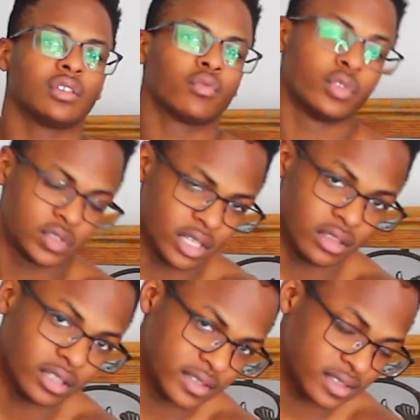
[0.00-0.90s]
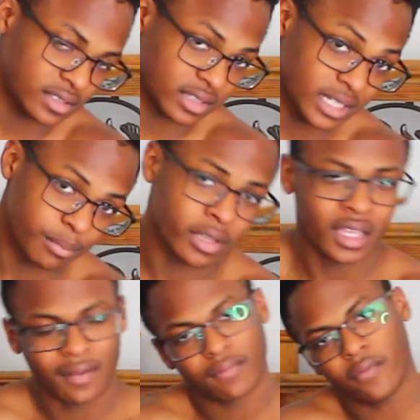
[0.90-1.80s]
routinely sleep
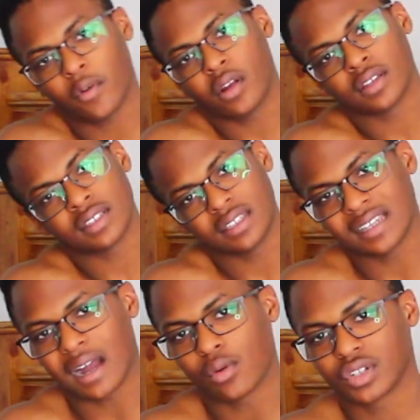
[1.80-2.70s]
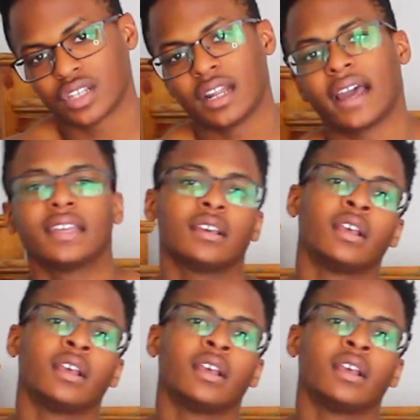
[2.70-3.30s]
for 6 hours a night,